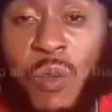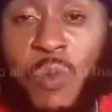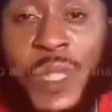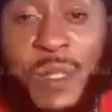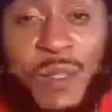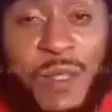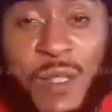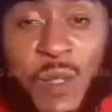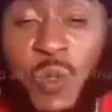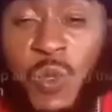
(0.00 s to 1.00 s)

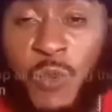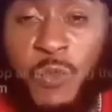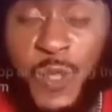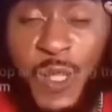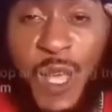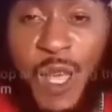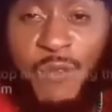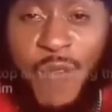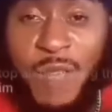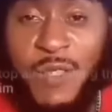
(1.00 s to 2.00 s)
wickedness, who no feel
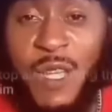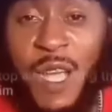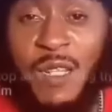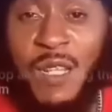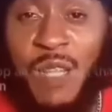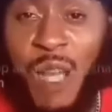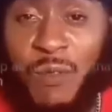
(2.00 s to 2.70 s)
like Vybz Kartel